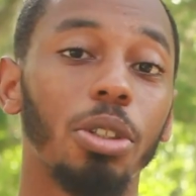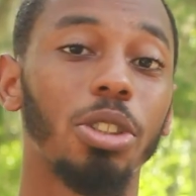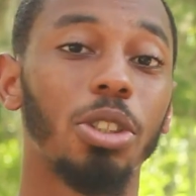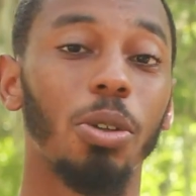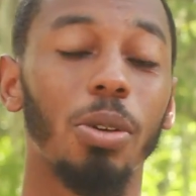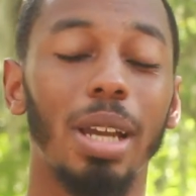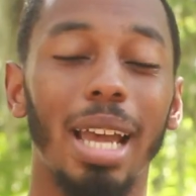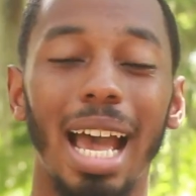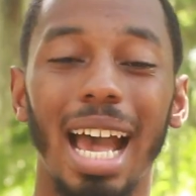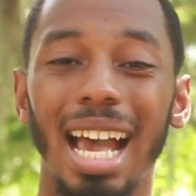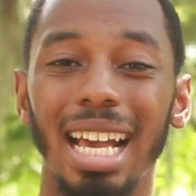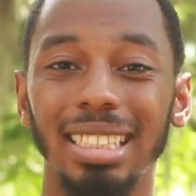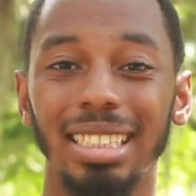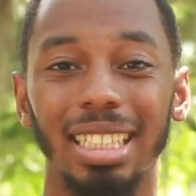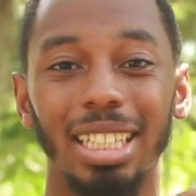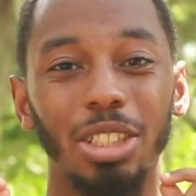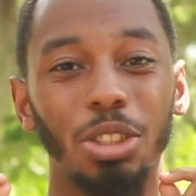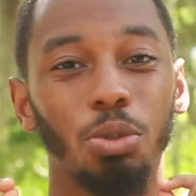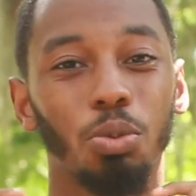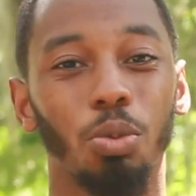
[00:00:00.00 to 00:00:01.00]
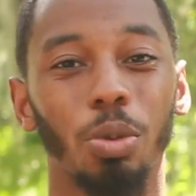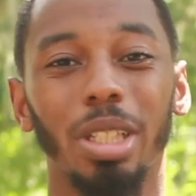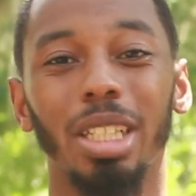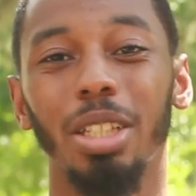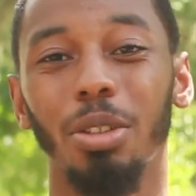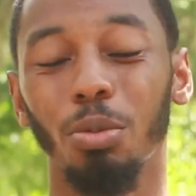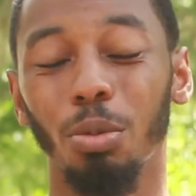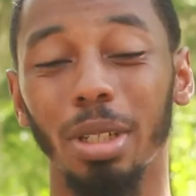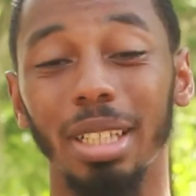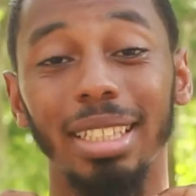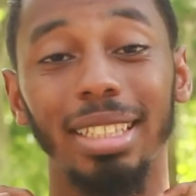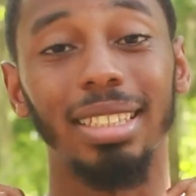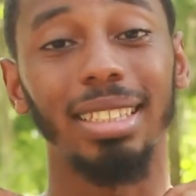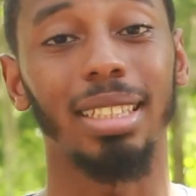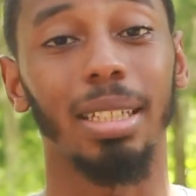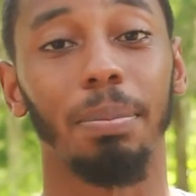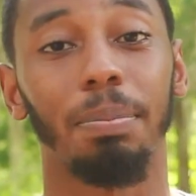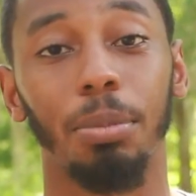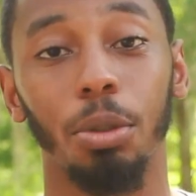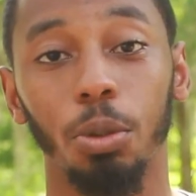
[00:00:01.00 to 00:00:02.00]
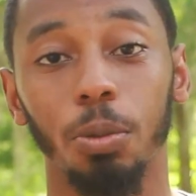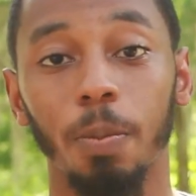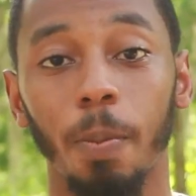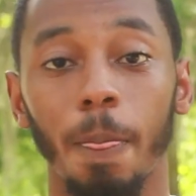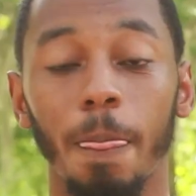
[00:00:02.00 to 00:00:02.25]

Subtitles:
So guys, it's really simple.